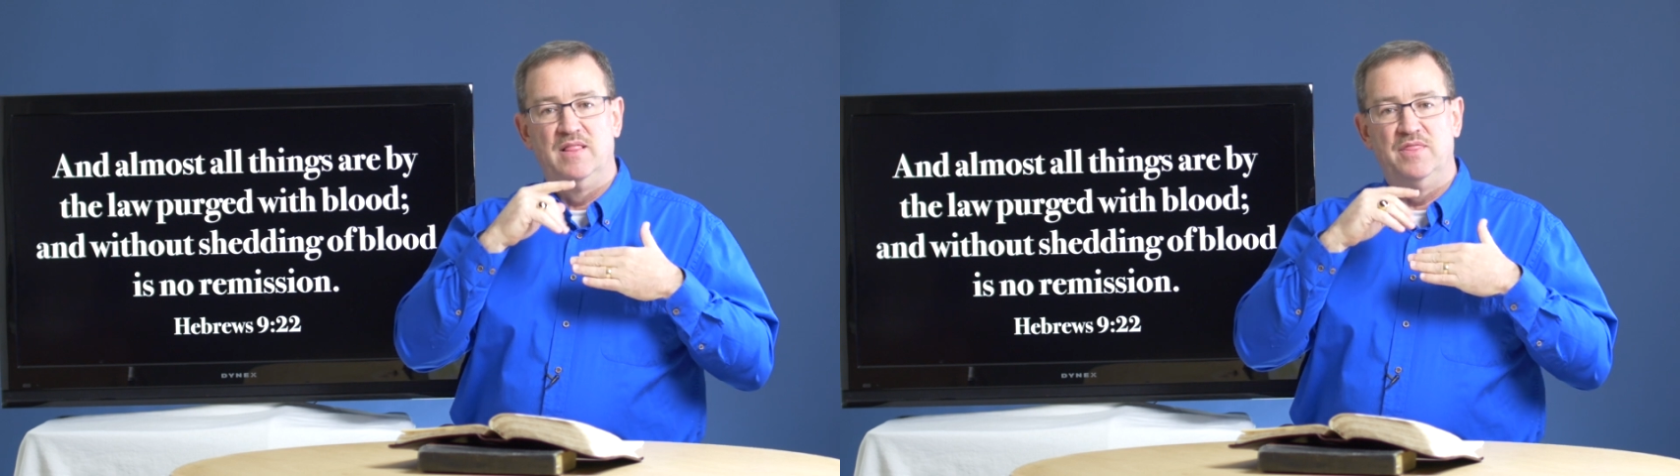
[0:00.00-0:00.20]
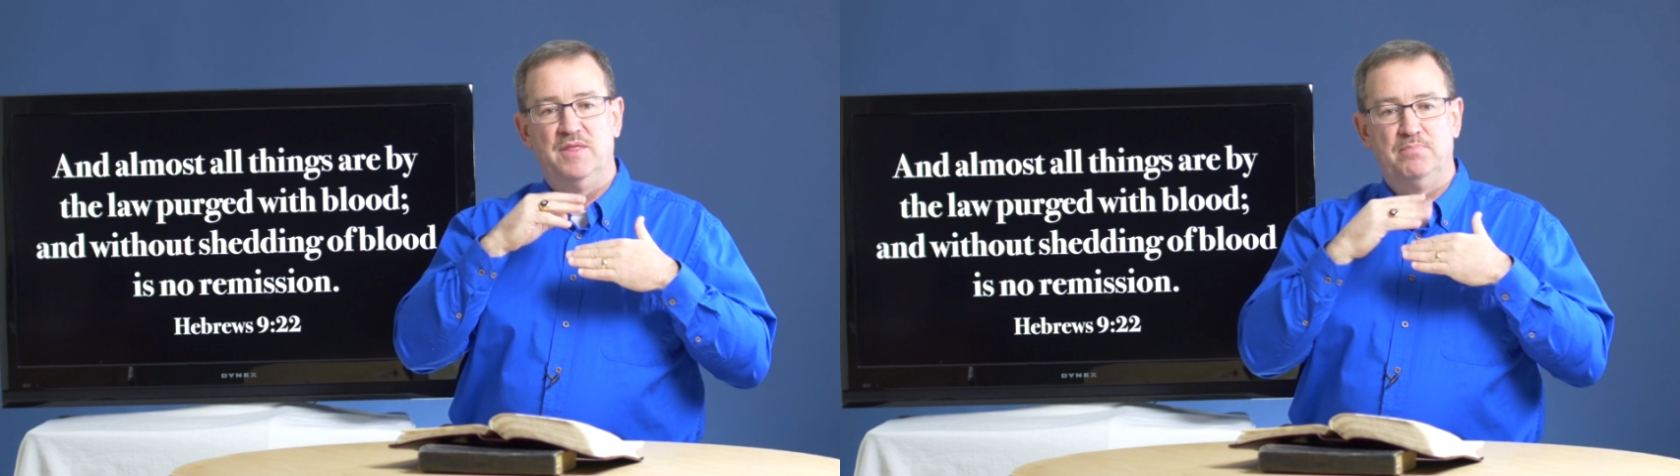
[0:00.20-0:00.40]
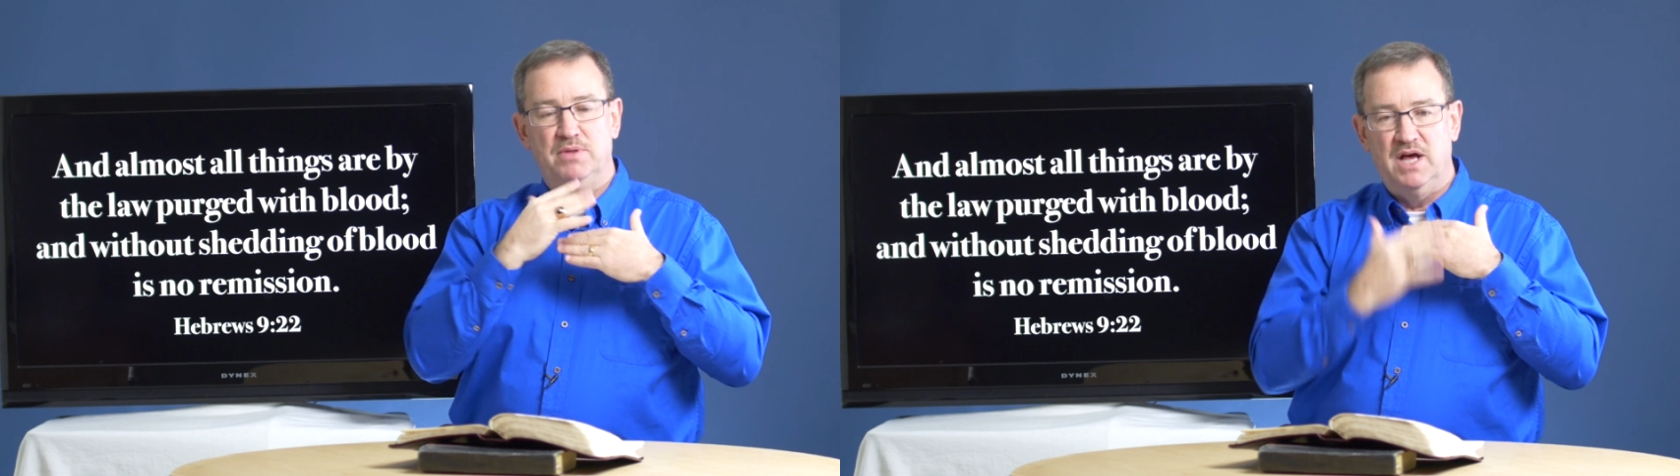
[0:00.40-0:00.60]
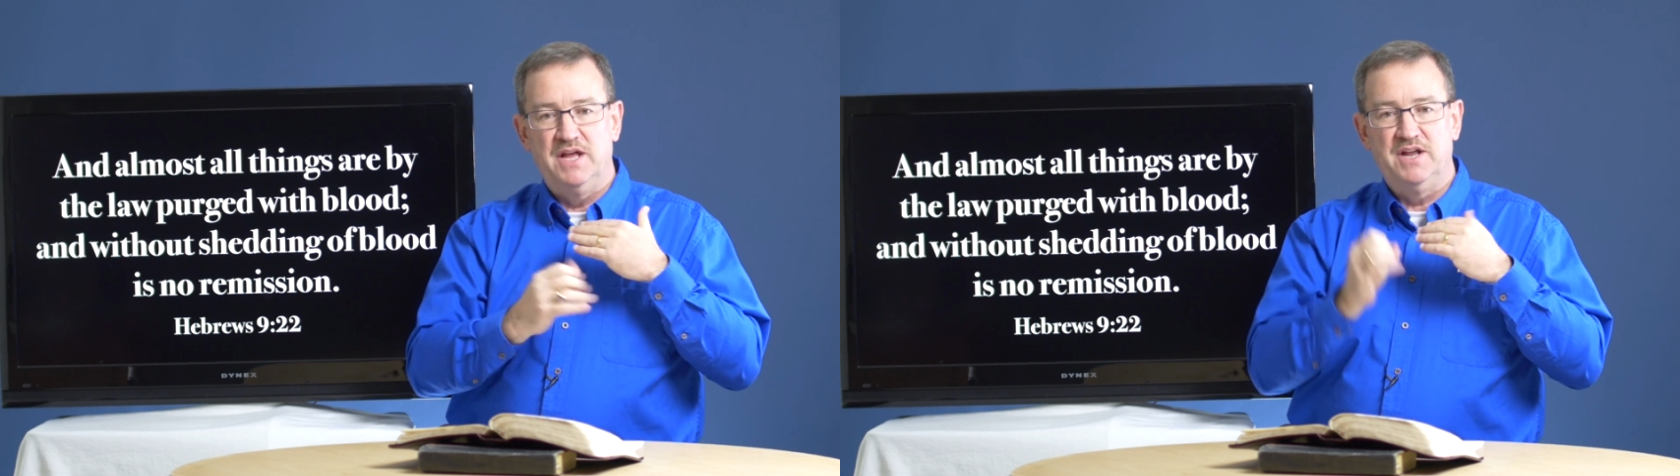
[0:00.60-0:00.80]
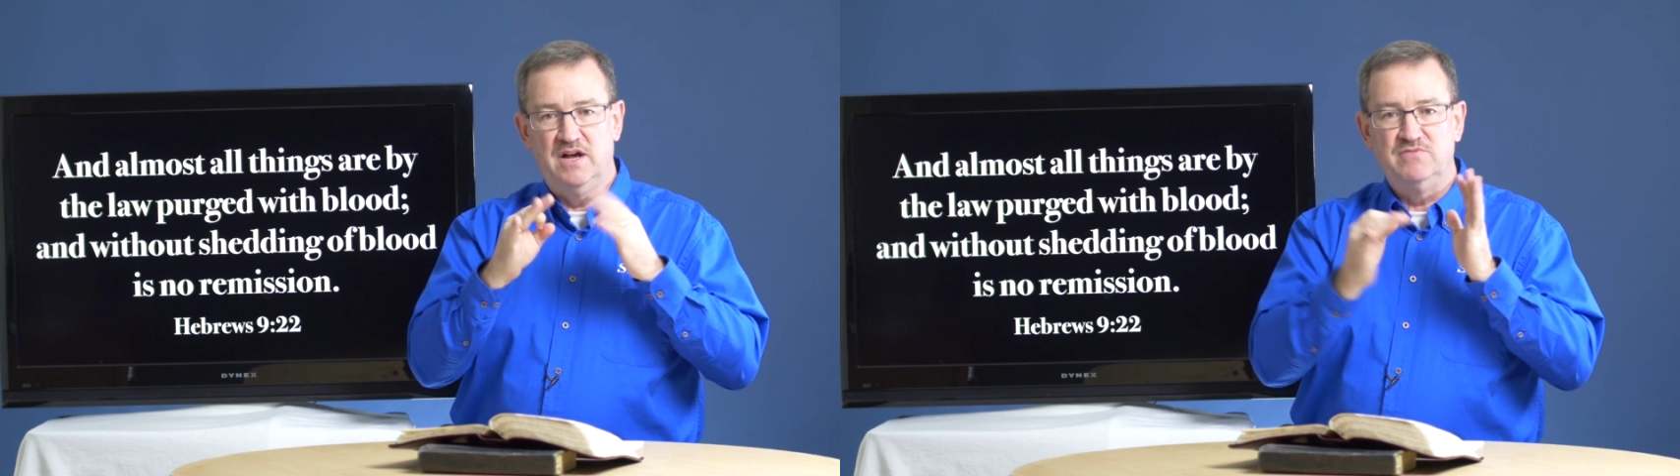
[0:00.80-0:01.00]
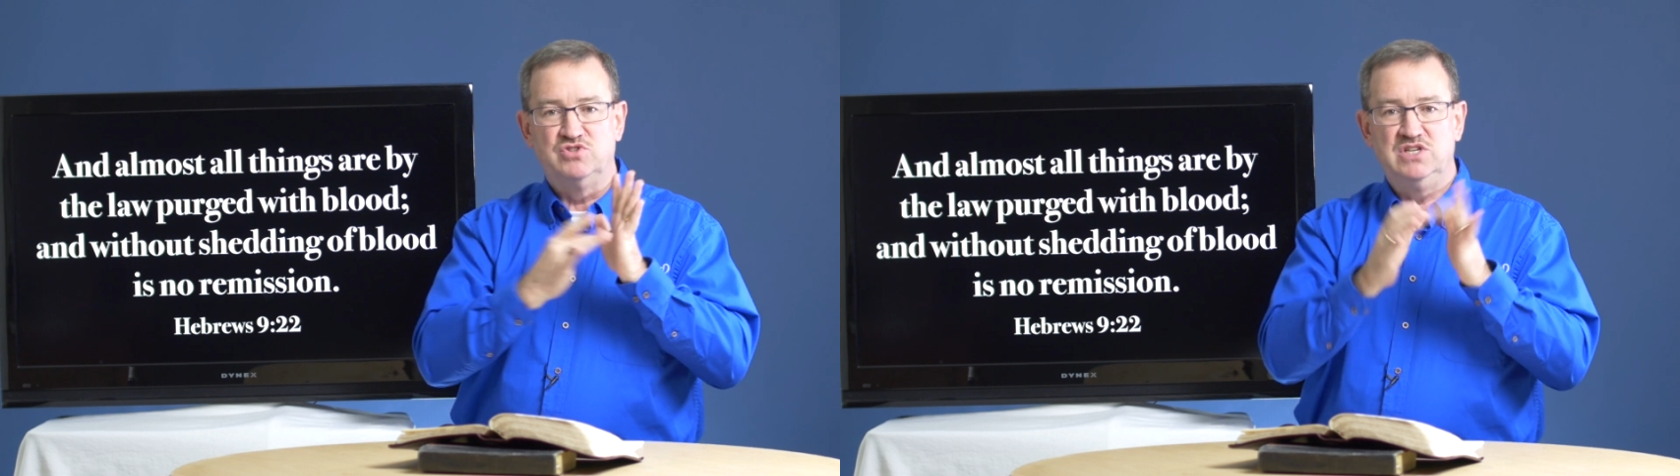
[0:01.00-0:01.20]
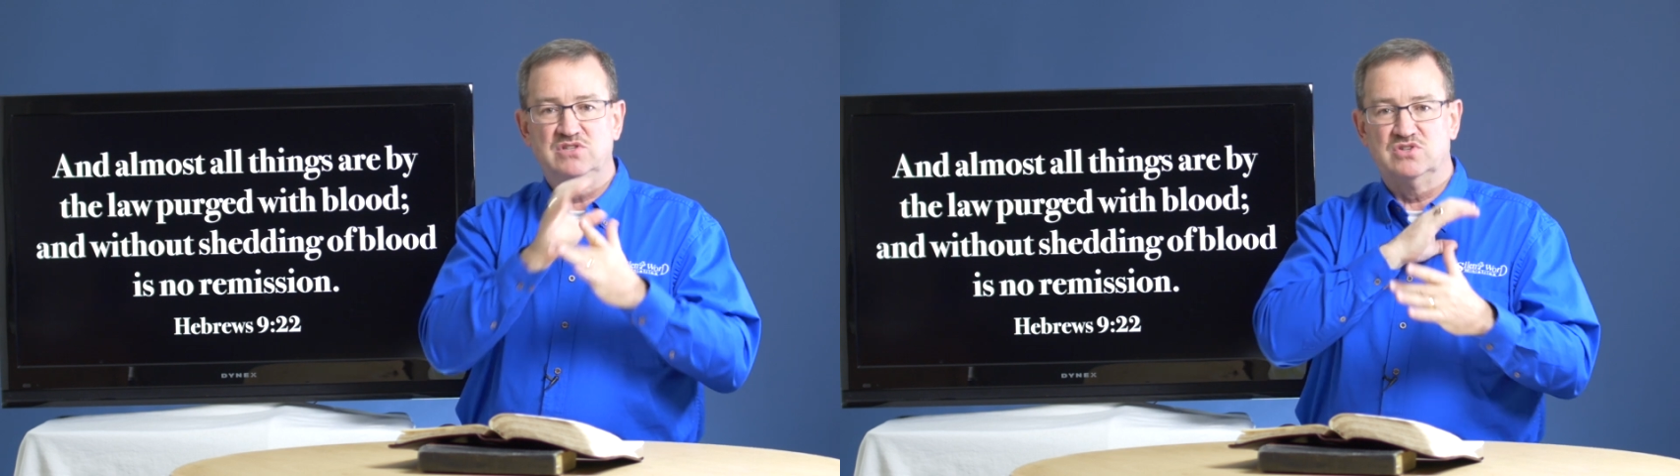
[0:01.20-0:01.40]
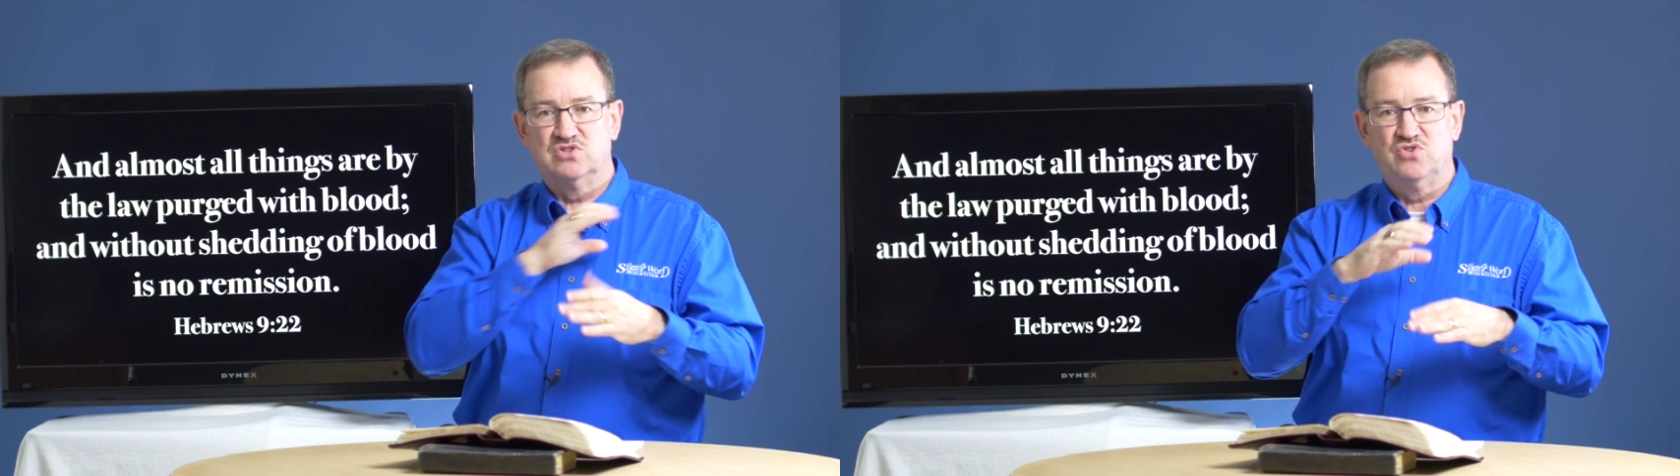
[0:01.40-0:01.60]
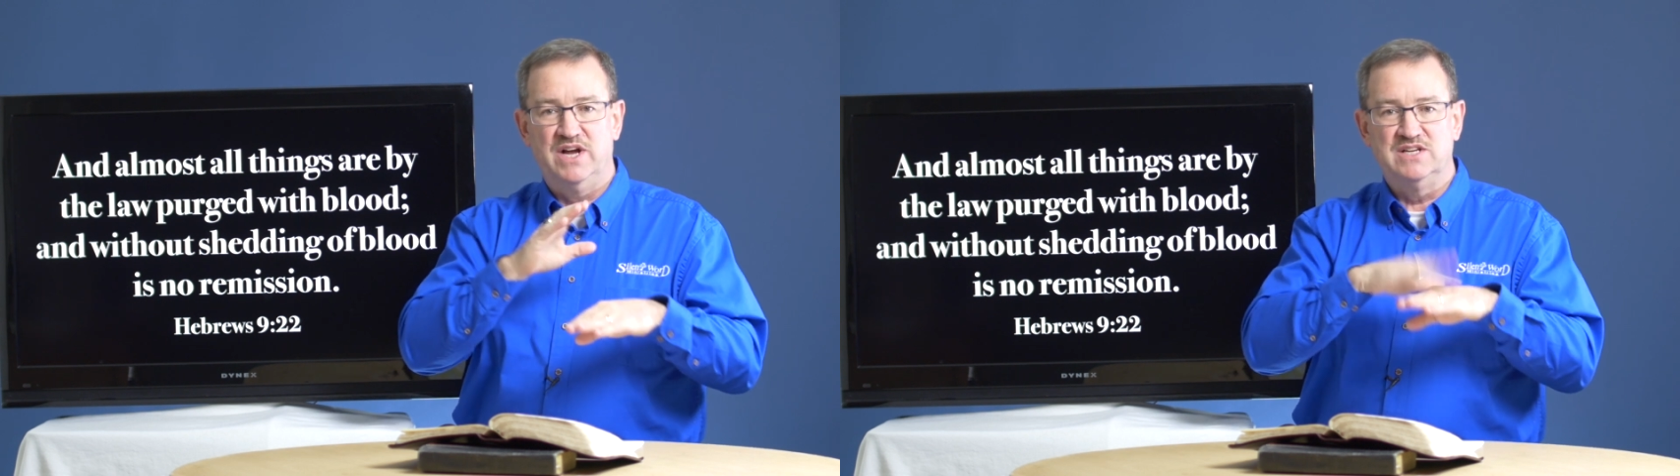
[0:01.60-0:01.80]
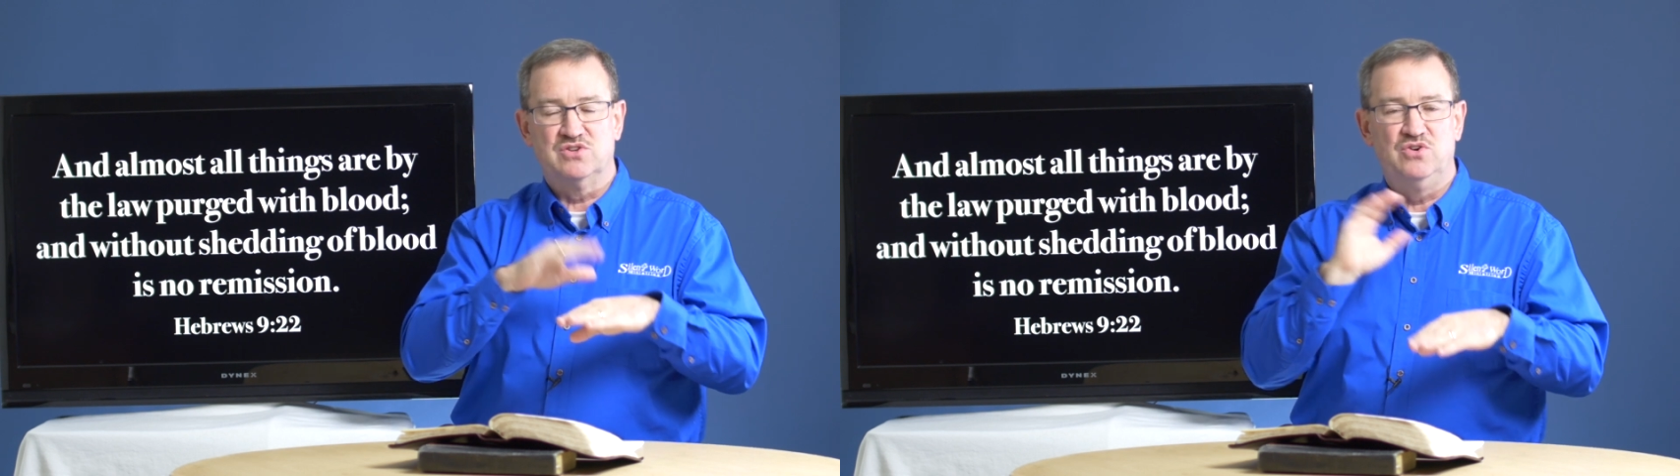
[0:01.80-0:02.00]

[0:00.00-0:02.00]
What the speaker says: the blood of Jesus Christ